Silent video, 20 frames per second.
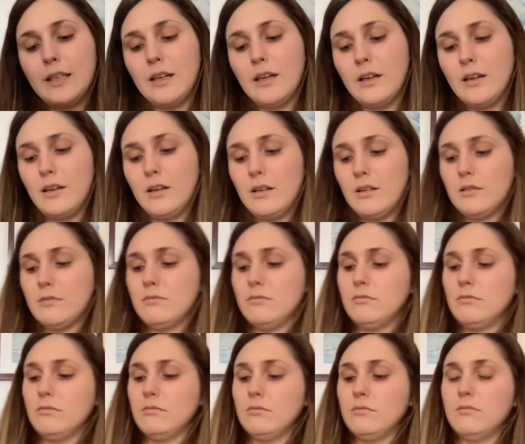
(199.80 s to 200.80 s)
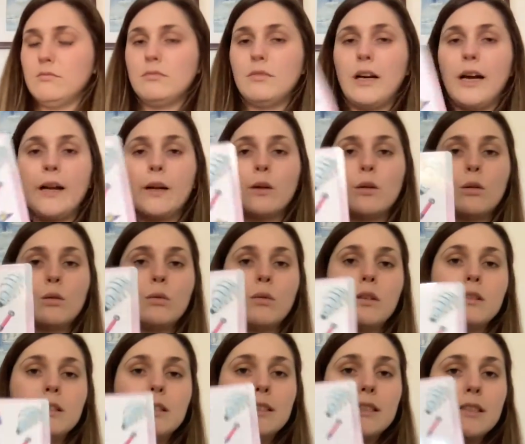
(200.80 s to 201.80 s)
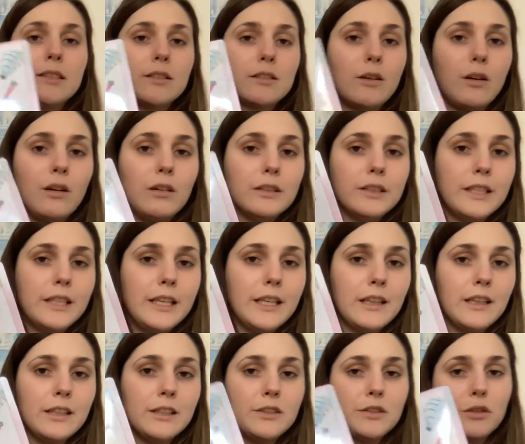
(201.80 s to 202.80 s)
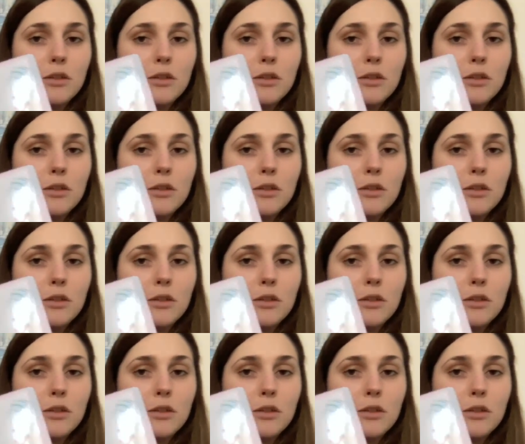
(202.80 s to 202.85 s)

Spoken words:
I don't know what this is called in English